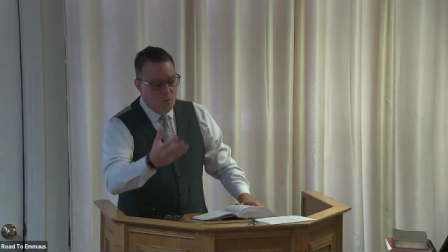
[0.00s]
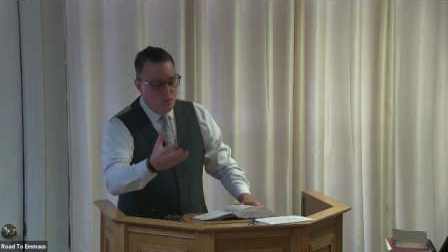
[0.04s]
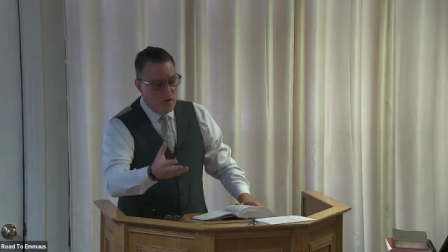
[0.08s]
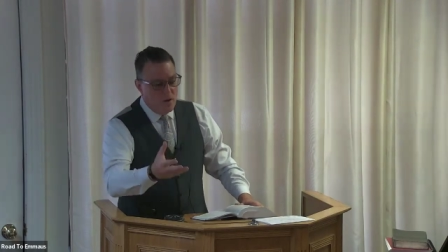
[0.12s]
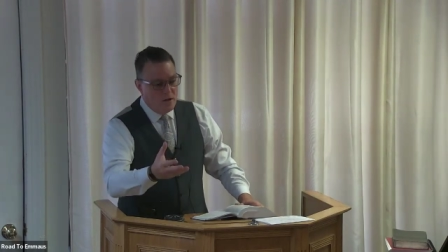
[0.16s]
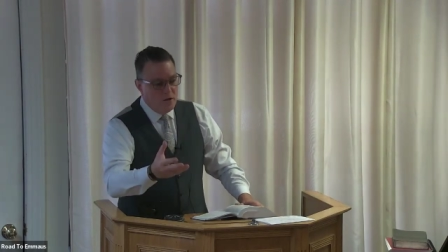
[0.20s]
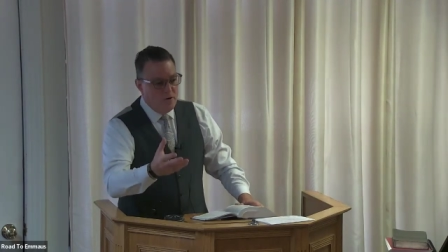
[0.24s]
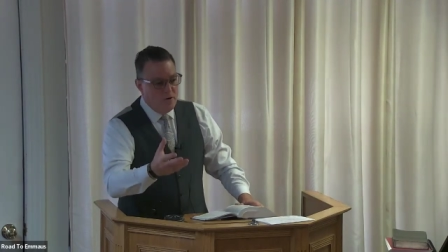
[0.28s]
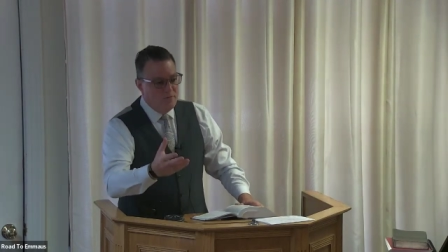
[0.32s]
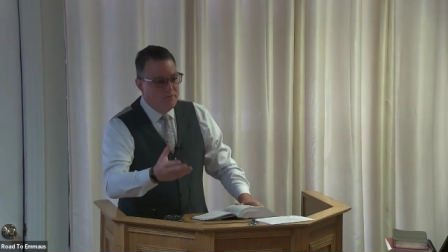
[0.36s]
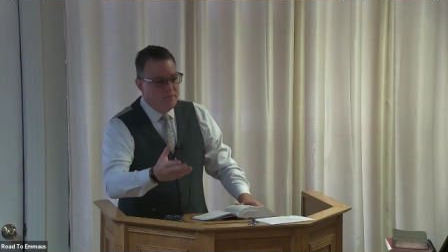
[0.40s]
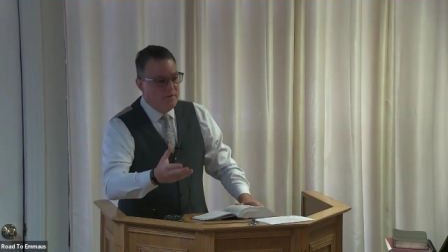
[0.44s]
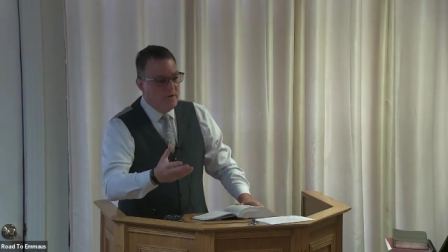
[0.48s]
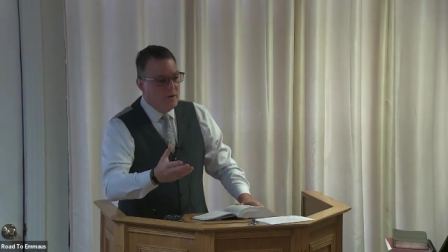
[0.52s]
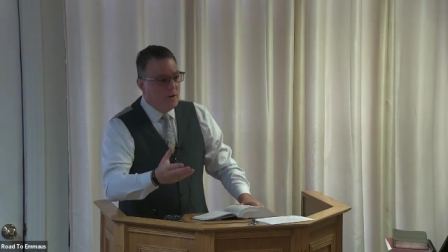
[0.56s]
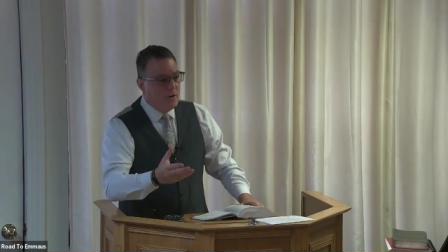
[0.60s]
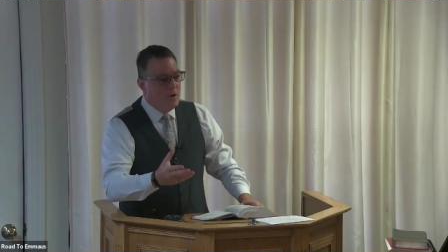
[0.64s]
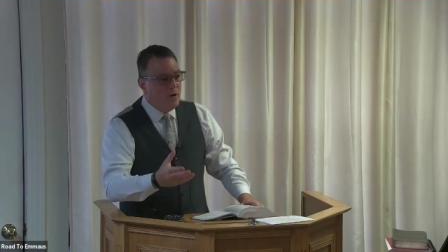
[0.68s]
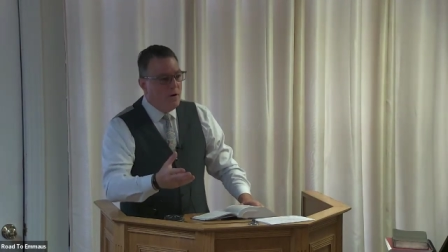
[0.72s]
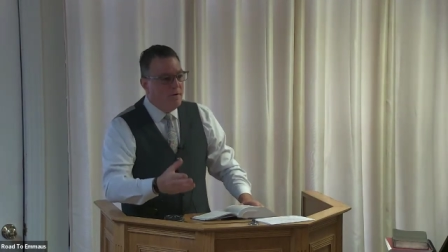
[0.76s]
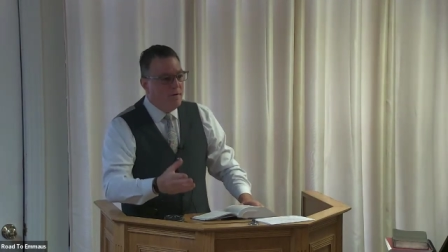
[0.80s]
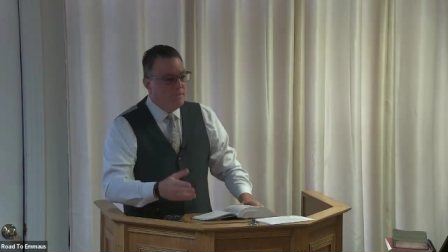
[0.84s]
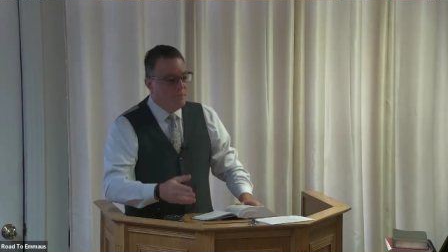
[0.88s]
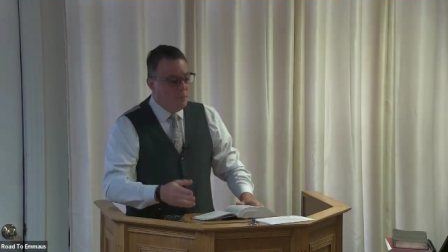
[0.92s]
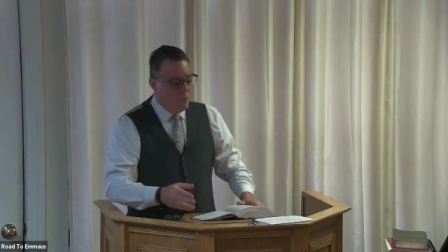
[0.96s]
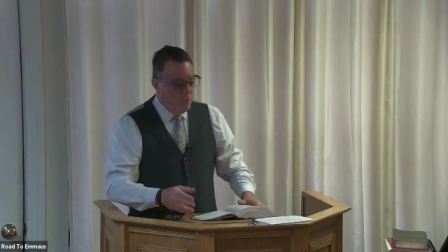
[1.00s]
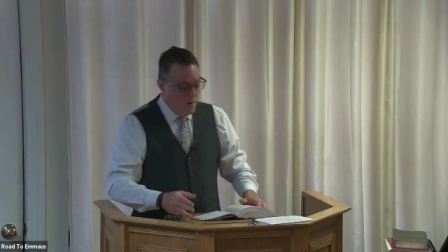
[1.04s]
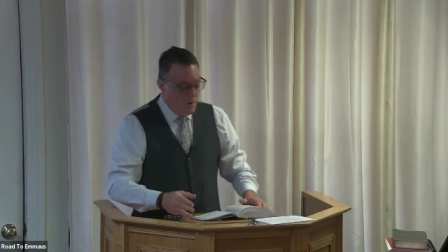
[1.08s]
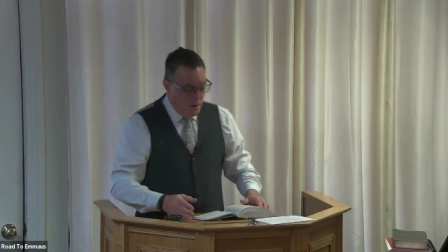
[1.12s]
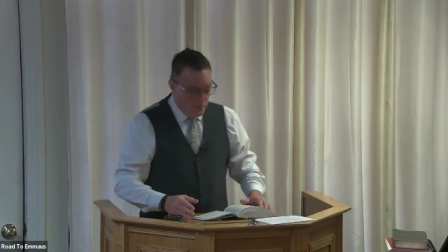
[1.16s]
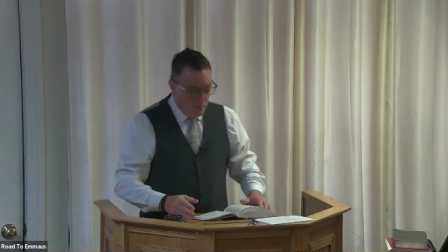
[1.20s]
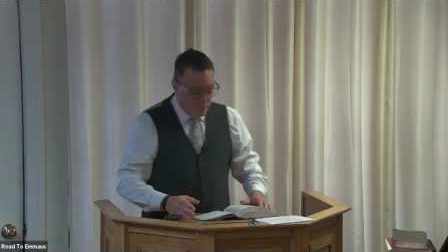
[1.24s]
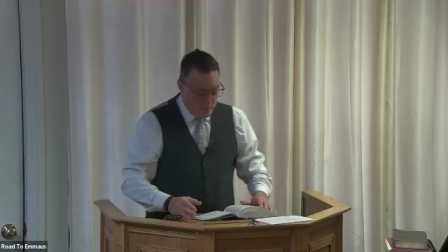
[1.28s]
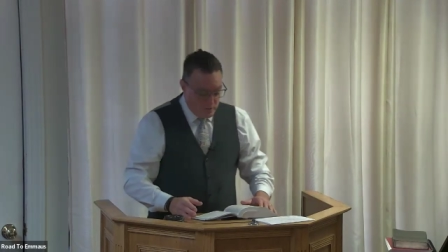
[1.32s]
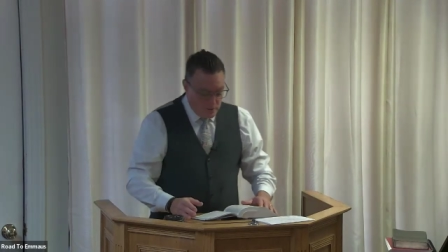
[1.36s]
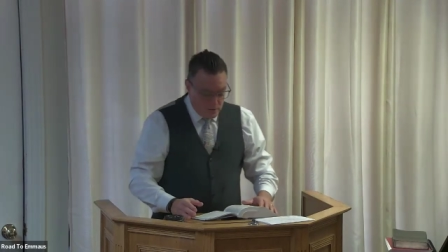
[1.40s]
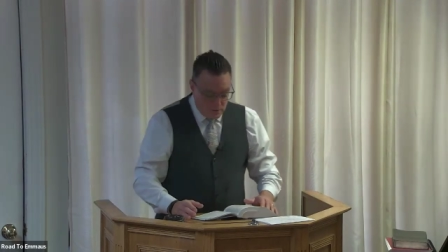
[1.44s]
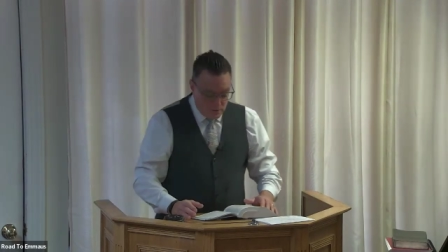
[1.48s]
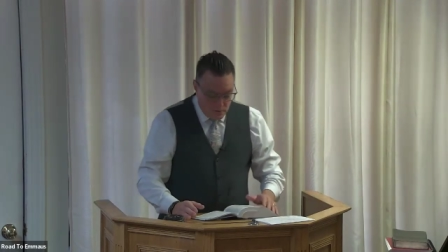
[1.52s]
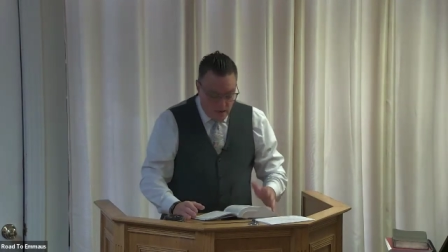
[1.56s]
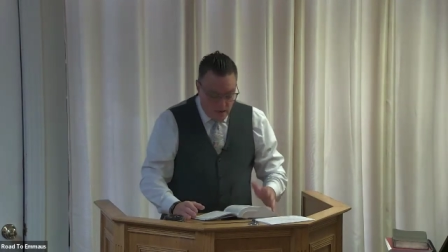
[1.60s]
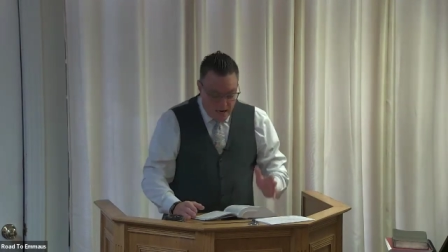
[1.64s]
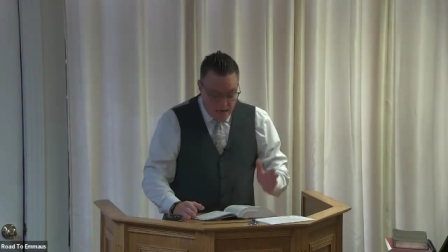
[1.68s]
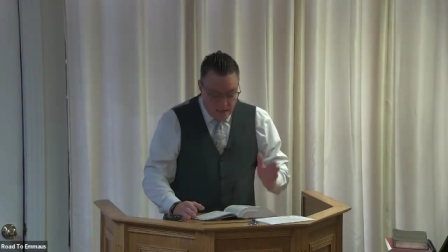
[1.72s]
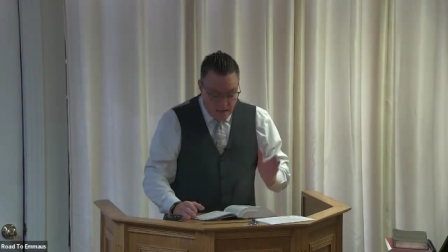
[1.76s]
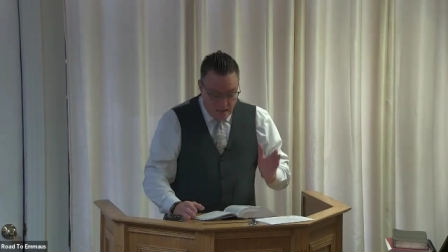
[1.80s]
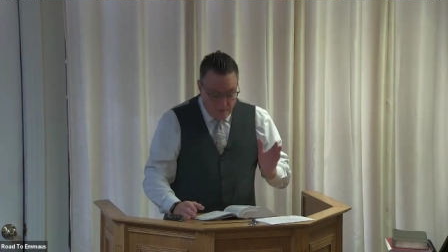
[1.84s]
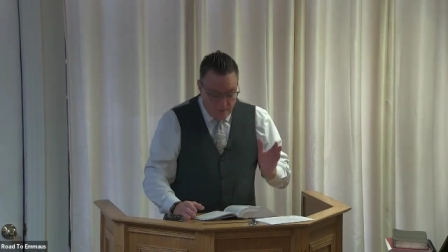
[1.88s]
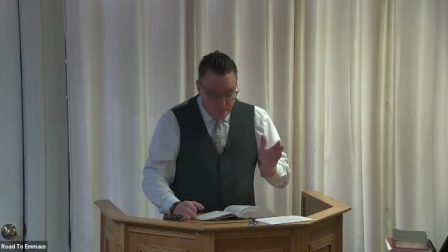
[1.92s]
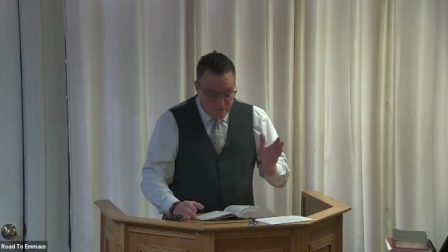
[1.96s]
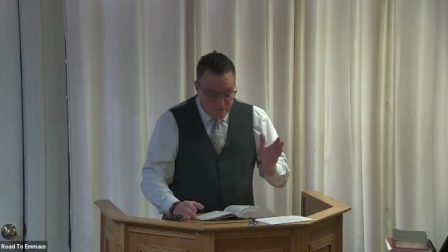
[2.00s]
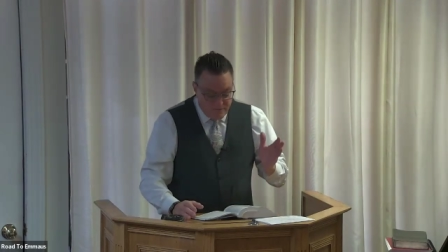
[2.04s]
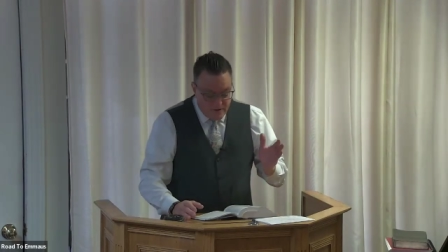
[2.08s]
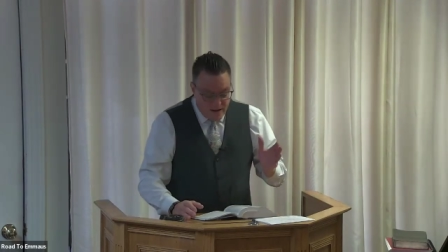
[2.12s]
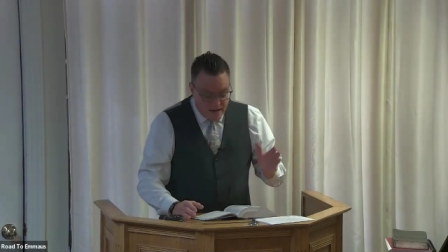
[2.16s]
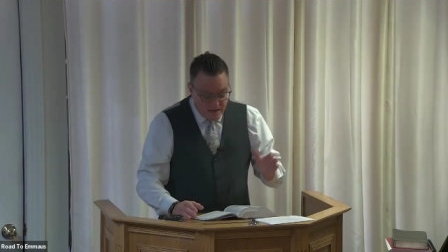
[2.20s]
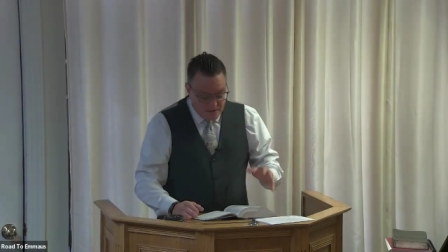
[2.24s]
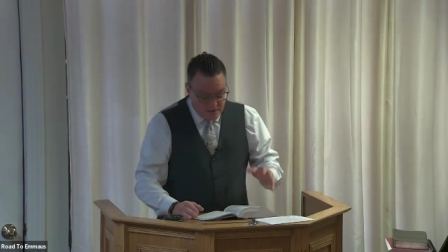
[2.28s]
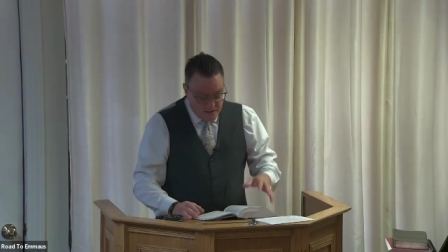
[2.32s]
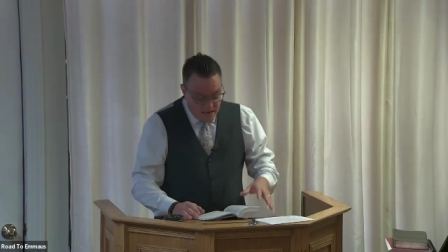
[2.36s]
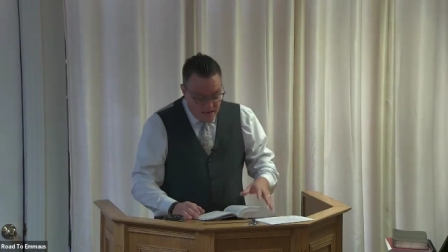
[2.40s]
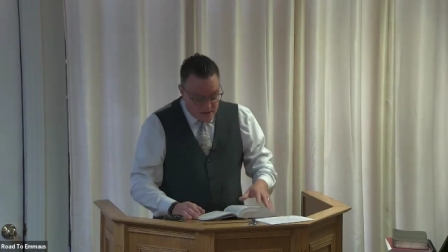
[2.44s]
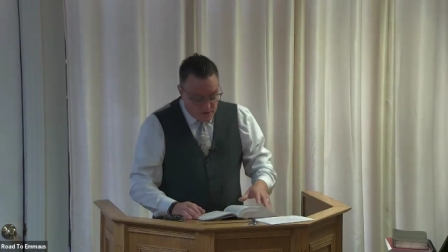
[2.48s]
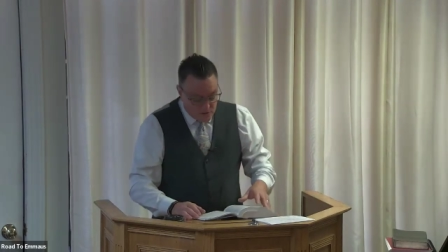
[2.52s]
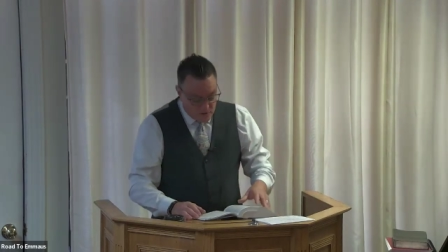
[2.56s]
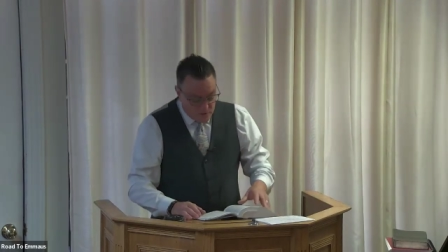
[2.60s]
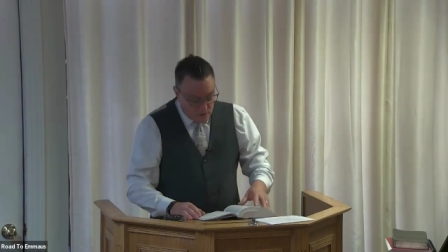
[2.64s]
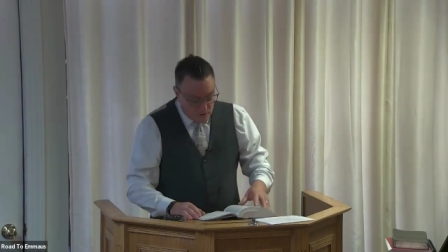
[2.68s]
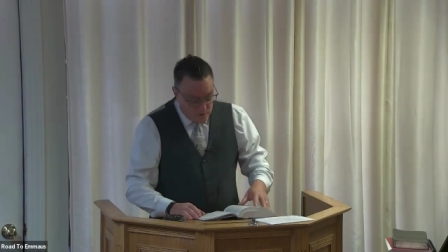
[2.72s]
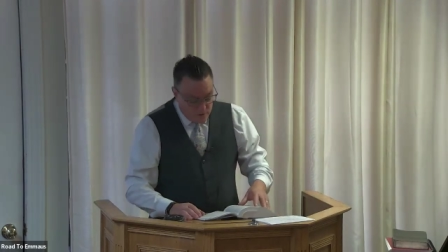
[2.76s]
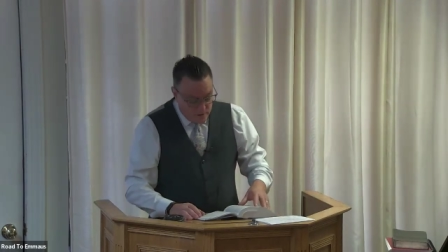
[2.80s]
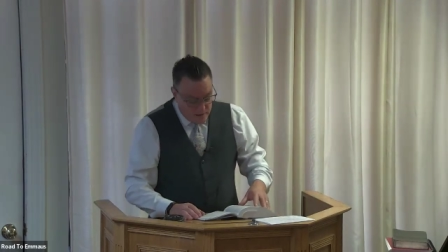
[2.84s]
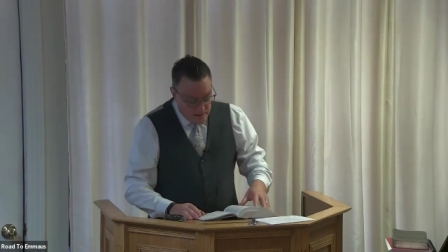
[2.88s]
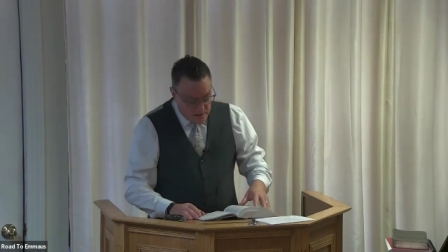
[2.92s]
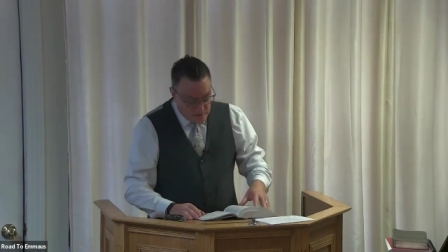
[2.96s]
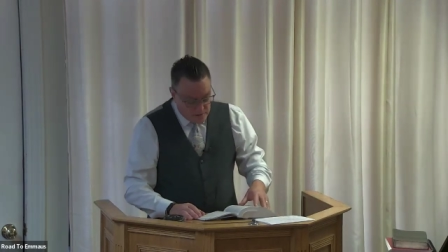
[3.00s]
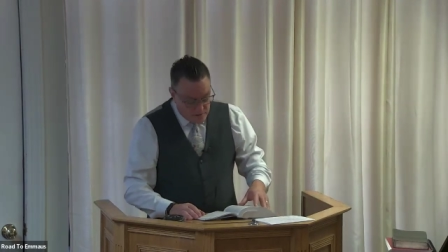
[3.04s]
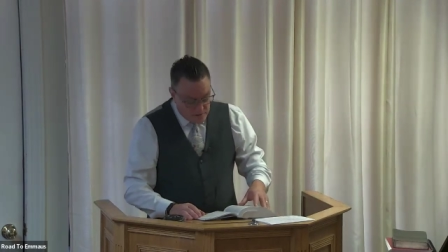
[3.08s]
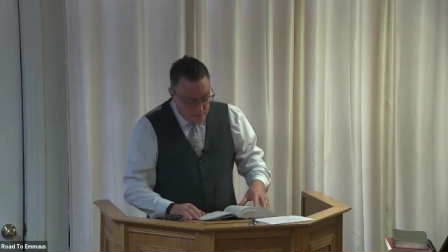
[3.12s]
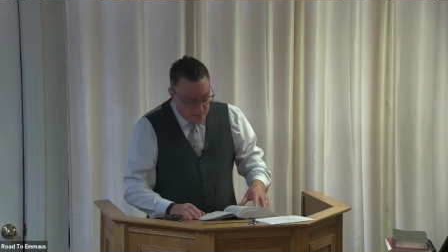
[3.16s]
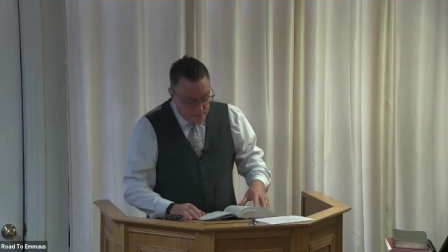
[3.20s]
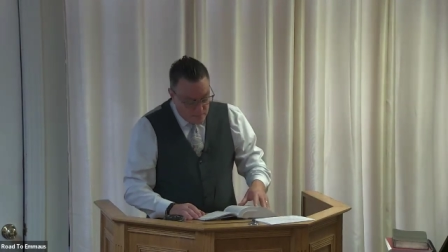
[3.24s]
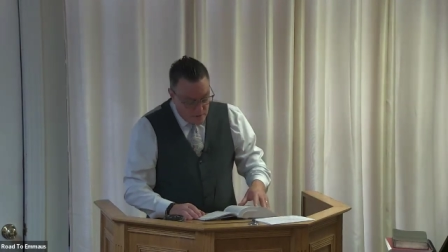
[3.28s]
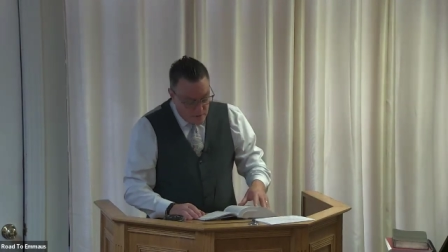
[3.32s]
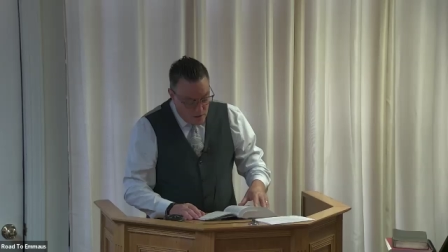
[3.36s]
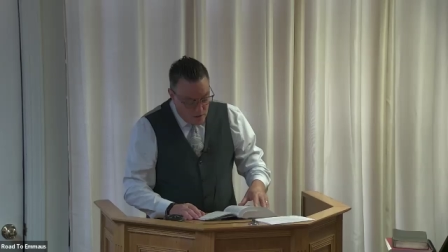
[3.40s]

when you feel overwhelmed and he provides extra grace.